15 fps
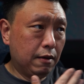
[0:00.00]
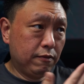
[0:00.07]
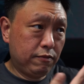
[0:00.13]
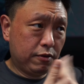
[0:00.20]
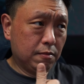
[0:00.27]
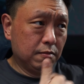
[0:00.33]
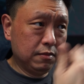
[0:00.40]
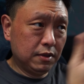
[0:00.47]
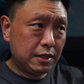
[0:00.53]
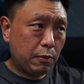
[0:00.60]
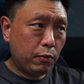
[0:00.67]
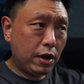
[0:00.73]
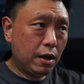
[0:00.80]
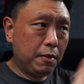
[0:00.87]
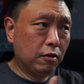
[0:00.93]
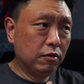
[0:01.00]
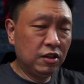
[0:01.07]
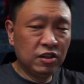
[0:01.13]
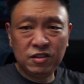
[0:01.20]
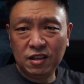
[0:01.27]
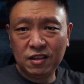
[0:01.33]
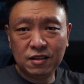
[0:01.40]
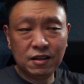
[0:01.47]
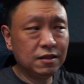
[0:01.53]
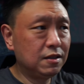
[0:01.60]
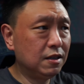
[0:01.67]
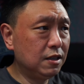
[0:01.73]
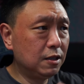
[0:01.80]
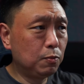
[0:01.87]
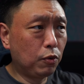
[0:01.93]
from somewhere about this distance.
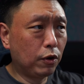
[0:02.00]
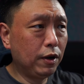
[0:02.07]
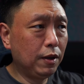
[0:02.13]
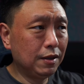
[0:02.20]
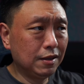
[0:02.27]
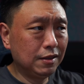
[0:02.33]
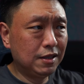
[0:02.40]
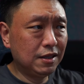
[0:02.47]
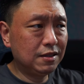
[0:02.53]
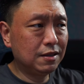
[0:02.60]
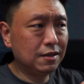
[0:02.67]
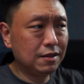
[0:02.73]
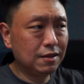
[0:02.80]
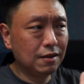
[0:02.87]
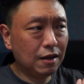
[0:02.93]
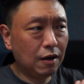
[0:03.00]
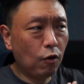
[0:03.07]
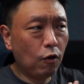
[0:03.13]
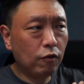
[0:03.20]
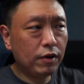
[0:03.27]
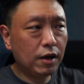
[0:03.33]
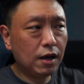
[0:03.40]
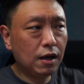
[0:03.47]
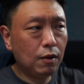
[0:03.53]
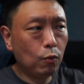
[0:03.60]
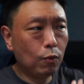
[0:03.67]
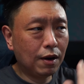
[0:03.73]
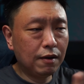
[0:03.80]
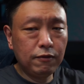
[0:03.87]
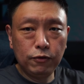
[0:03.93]
This is probably just over
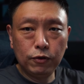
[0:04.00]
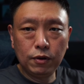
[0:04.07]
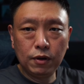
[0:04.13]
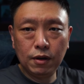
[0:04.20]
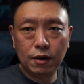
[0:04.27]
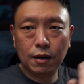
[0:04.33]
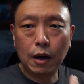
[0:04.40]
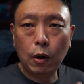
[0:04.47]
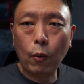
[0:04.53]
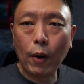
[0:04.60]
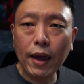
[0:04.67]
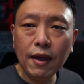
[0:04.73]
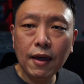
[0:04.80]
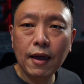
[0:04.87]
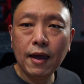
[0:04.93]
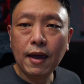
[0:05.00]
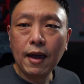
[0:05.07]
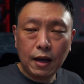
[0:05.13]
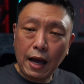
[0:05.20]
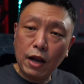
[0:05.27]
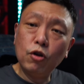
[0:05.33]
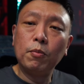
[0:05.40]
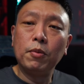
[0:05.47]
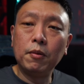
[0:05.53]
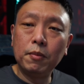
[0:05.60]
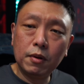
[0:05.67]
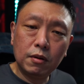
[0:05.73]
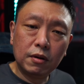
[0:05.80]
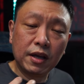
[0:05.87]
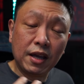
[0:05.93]
1 foot away, and you'll be
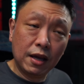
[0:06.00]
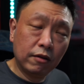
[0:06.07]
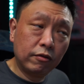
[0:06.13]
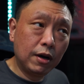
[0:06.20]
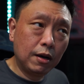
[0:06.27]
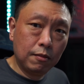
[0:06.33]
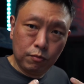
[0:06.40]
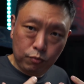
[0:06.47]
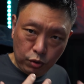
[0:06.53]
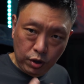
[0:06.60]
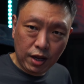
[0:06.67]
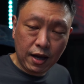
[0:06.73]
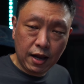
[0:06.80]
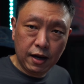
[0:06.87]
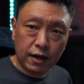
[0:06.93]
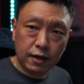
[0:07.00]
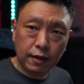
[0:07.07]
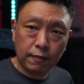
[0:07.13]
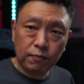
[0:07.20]
able to hear it pretty clearly.